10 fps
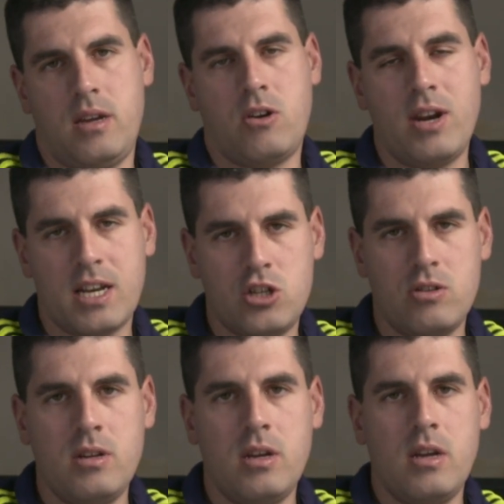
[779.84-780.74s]

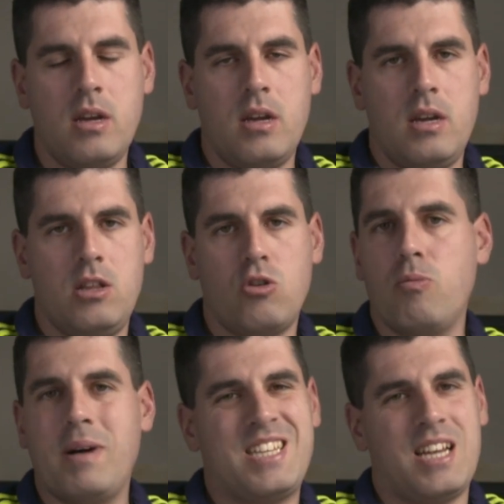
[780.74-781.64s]
connection, it
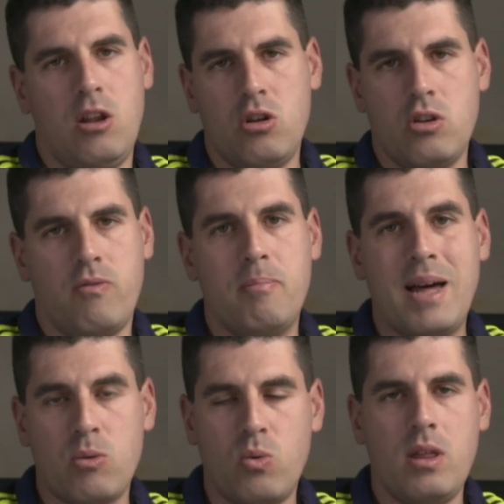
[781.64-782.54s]
occupies a lot of
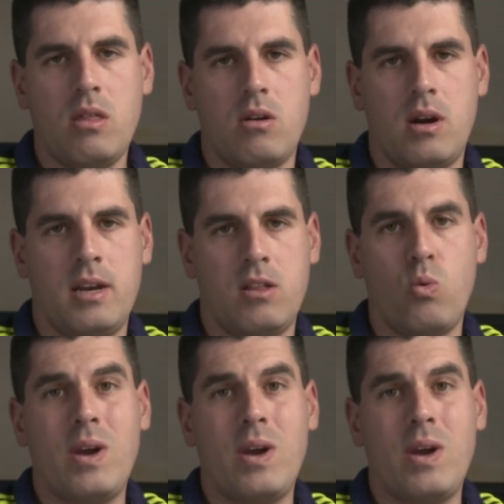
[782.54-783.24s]
bandwidth and it